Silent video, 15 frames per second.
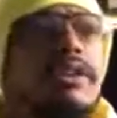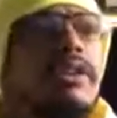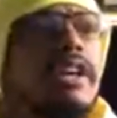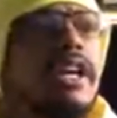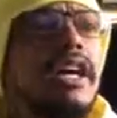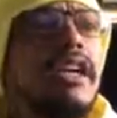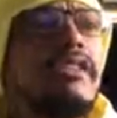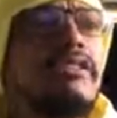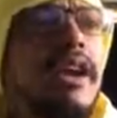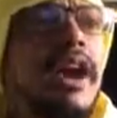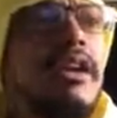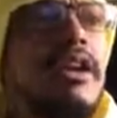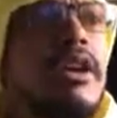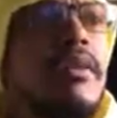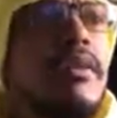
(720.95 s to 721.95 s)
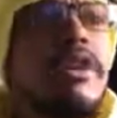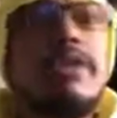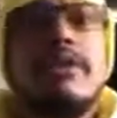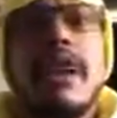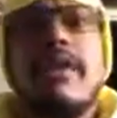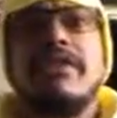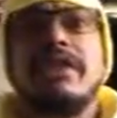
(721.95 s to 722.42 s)
little kids, right?
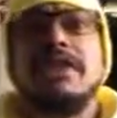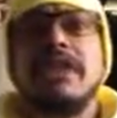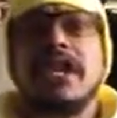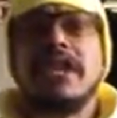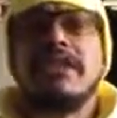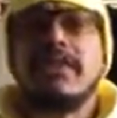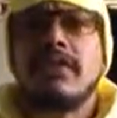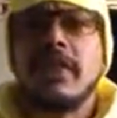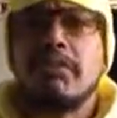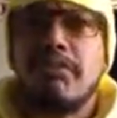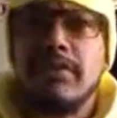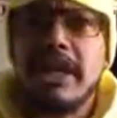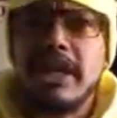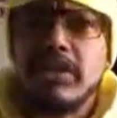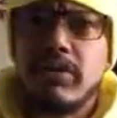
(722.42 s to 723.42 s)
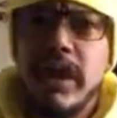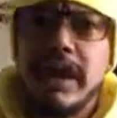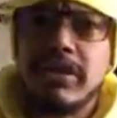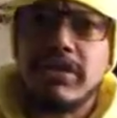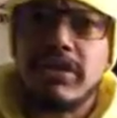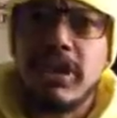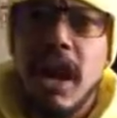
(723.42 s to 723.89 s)
Whether you have the genes of complete
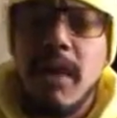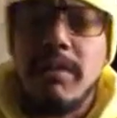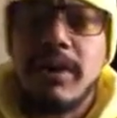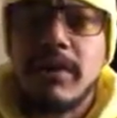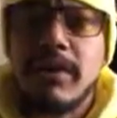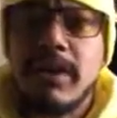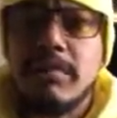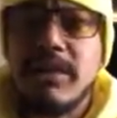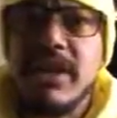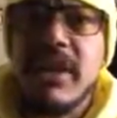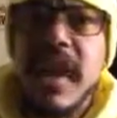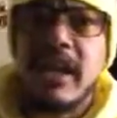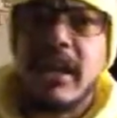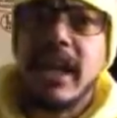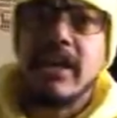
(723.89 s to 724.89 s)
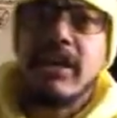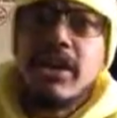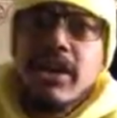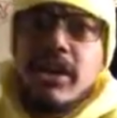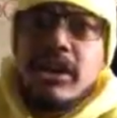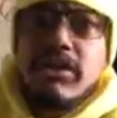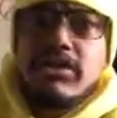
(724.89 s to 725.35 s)
traitor scum and you're going to be that later,
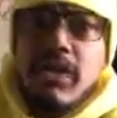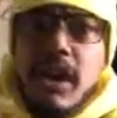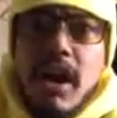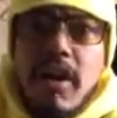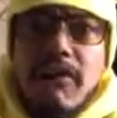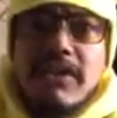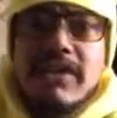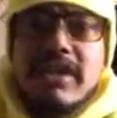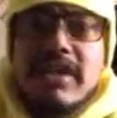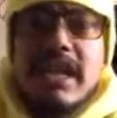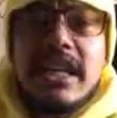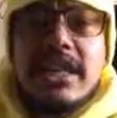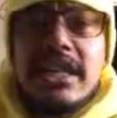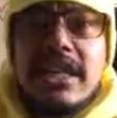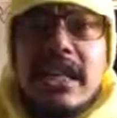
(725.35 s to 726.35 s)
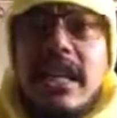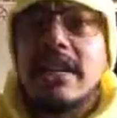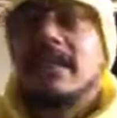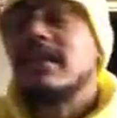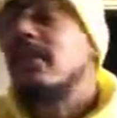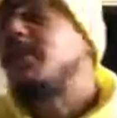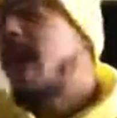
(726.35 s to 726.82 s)
you start off as these innocent
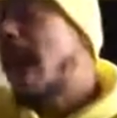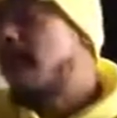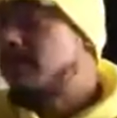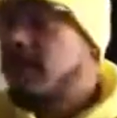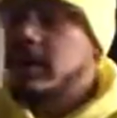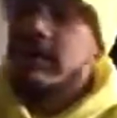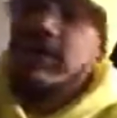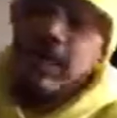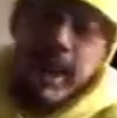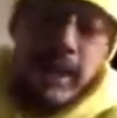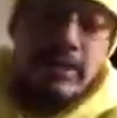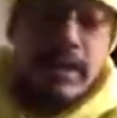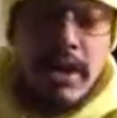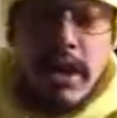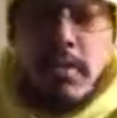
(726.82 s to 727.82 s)
kids. In the Bible, it says,